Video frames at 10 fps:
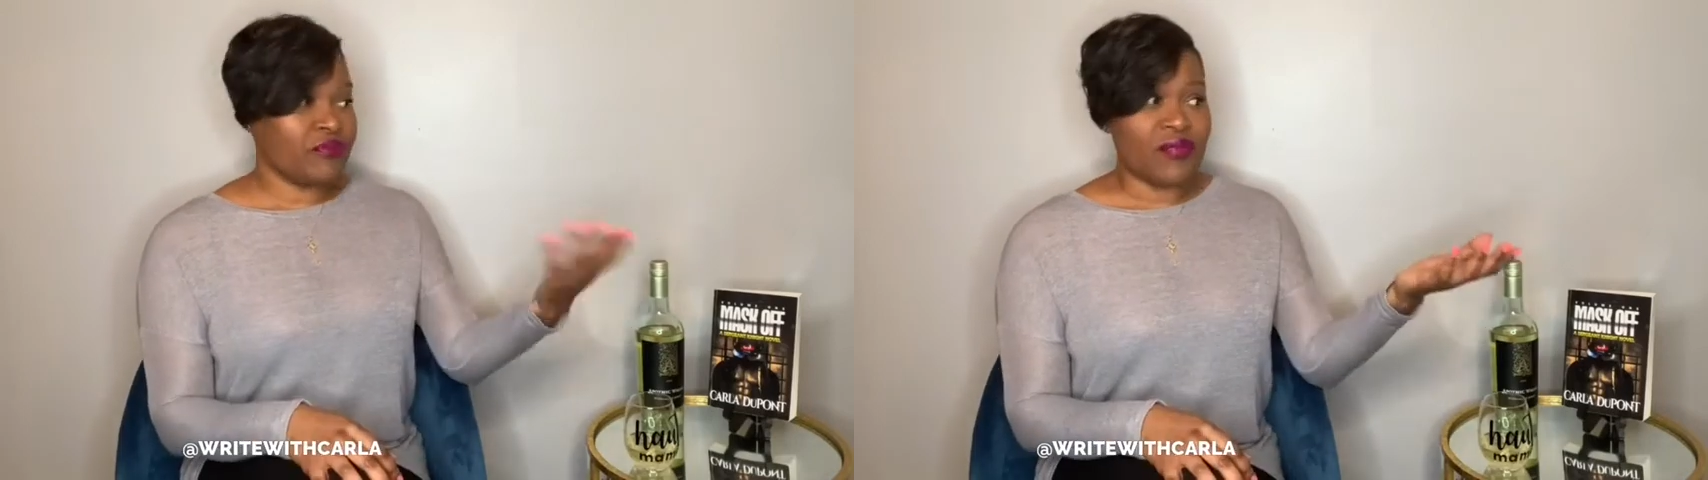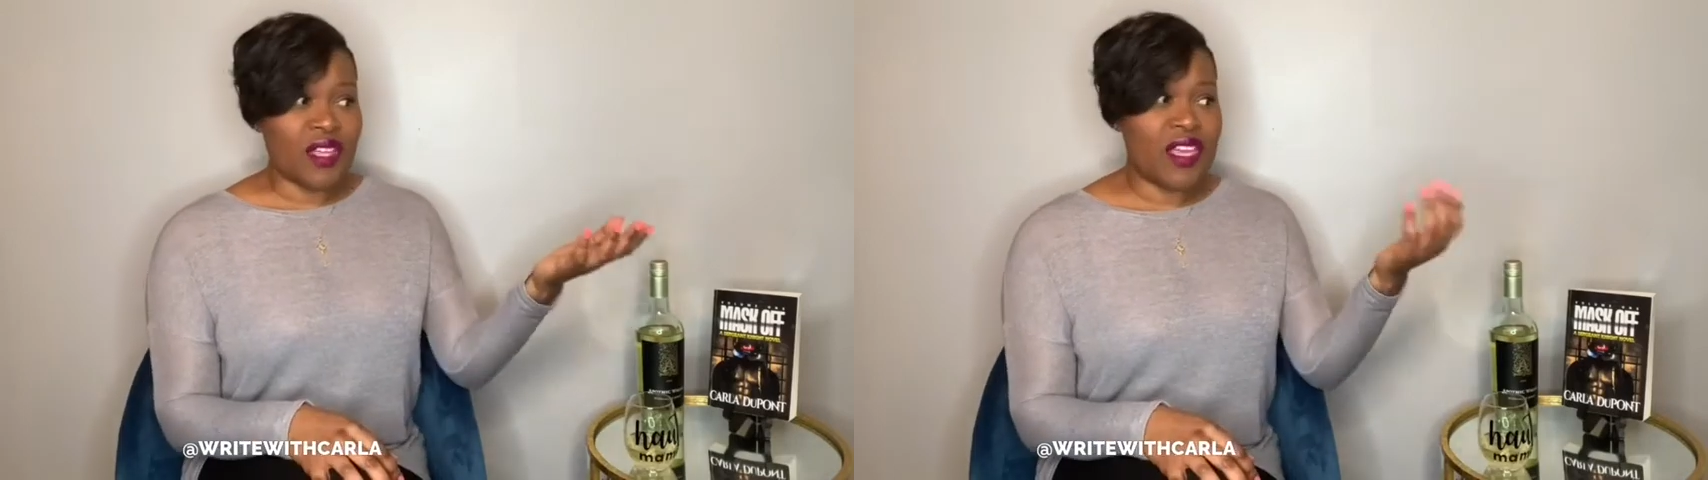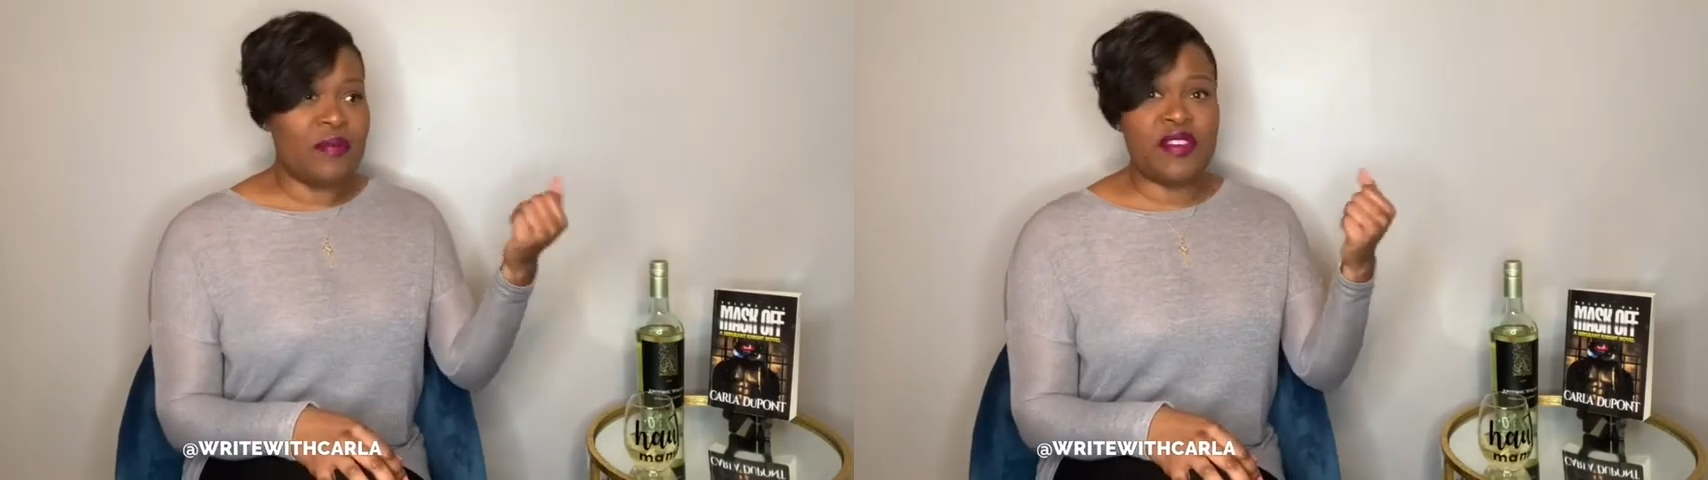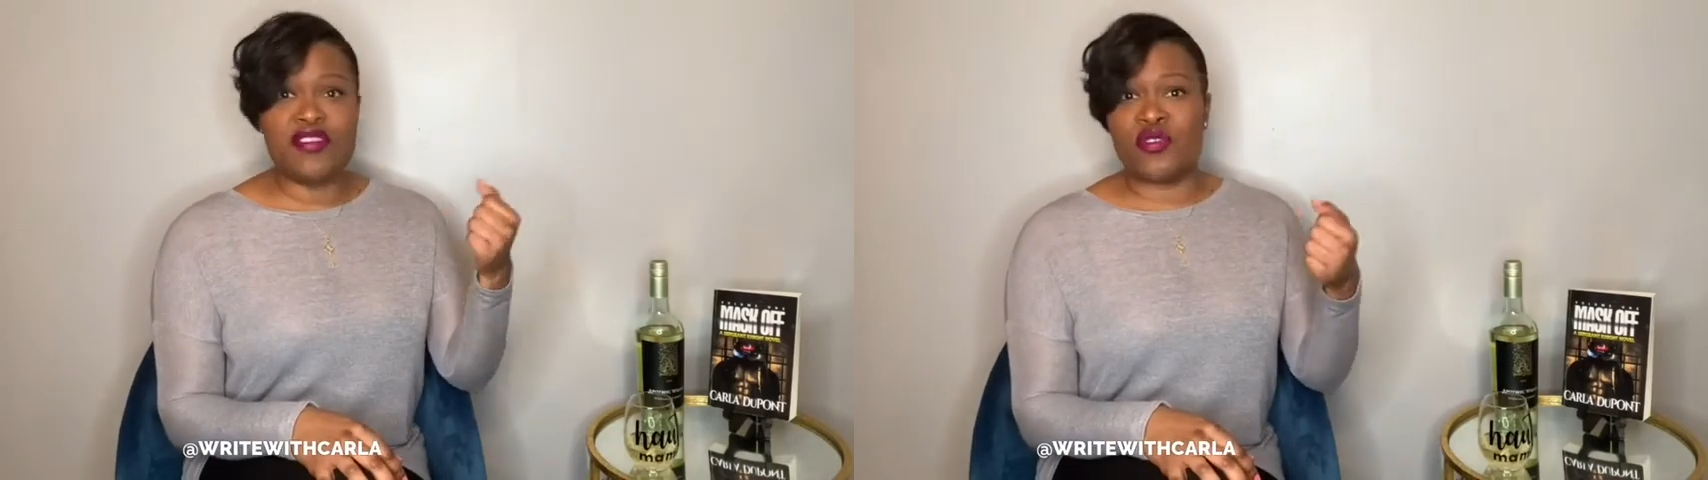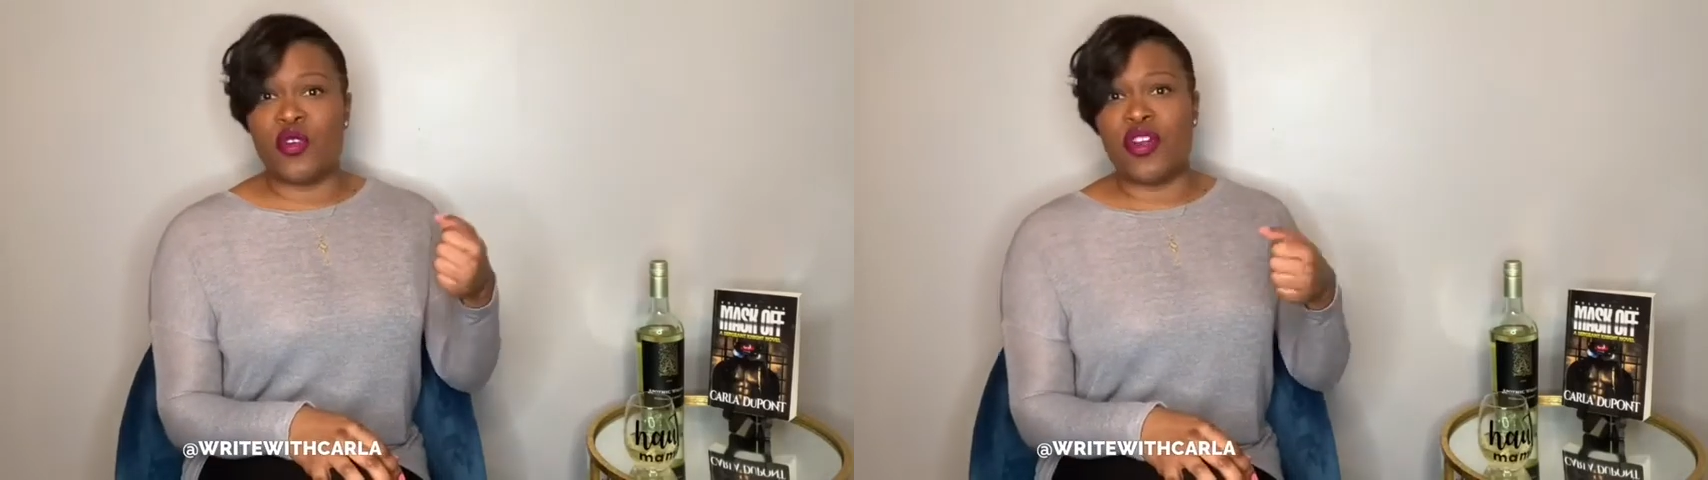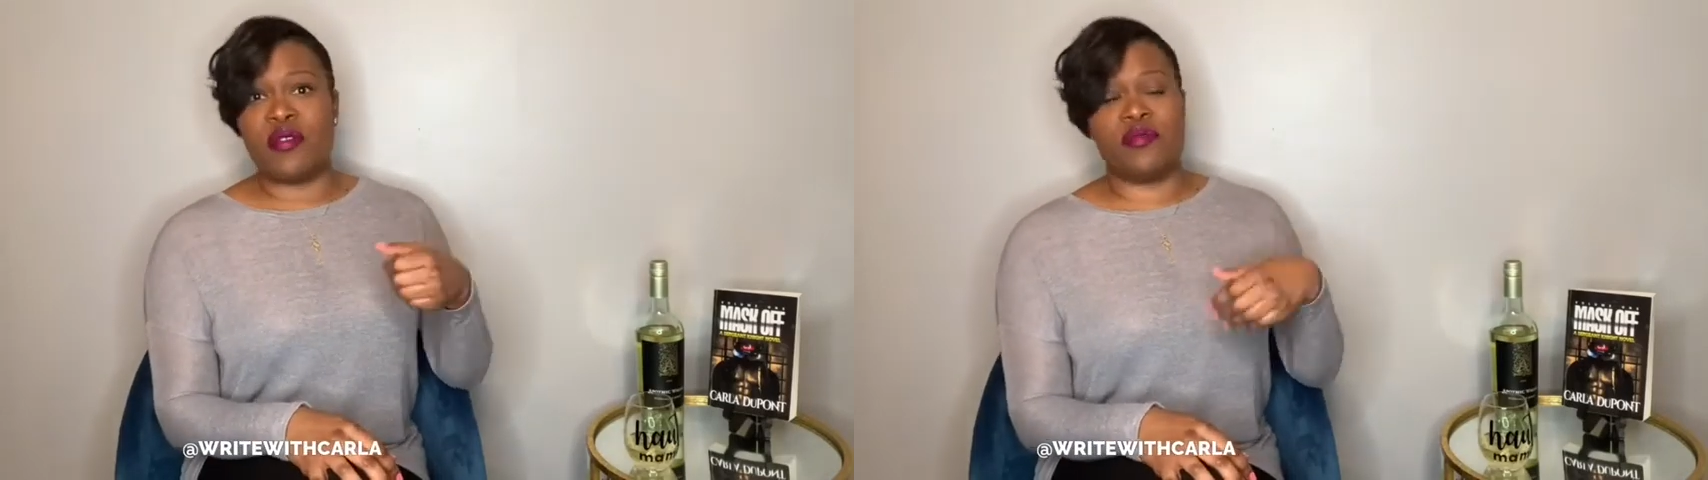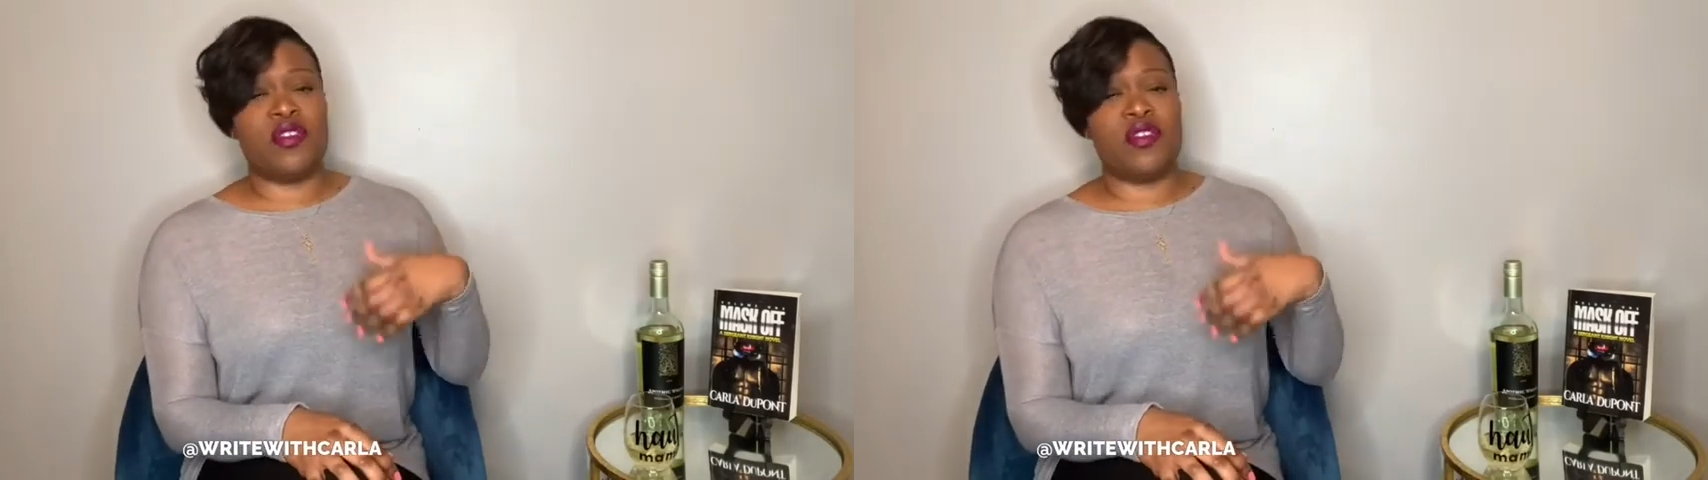can be short,